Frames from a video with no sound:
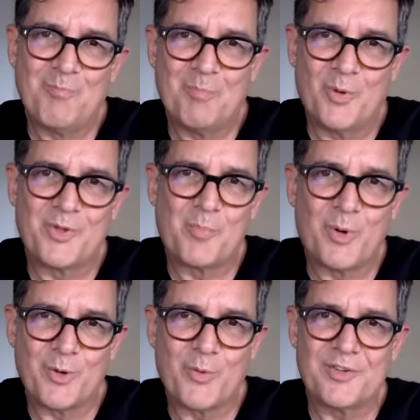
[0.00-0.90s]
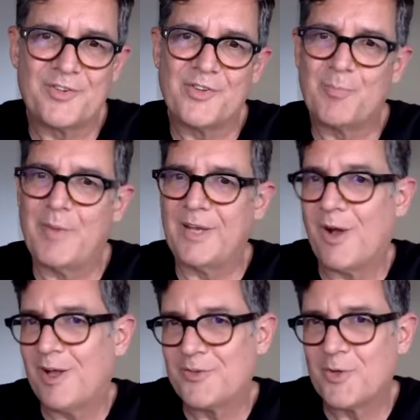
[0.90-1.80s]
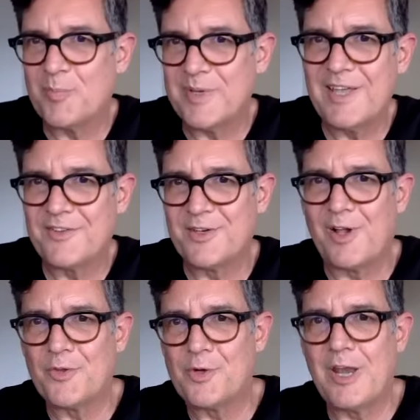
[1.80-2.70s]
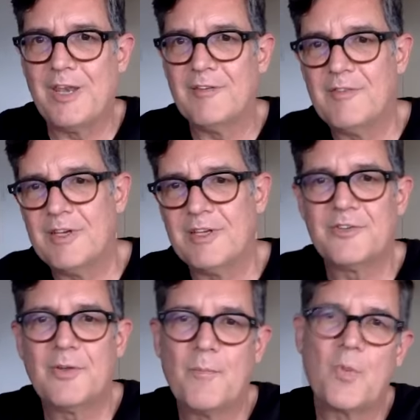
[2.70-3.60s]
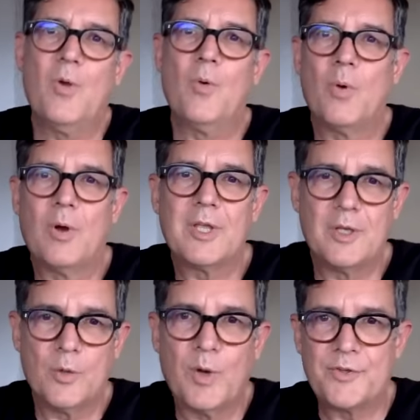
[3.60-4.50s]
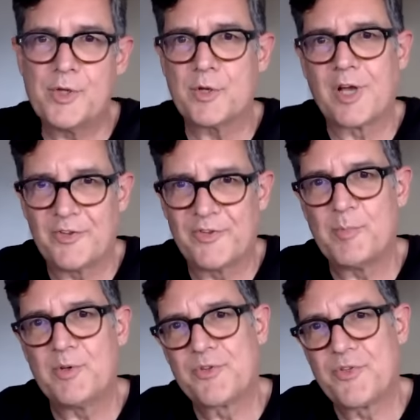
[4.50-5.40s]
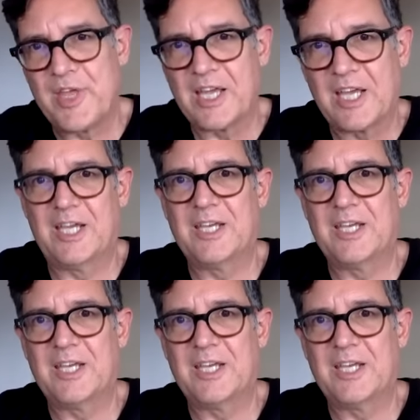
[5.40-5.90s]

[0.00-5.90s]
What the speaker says: most important questions might also be, as an alternative, is, what do your customers think?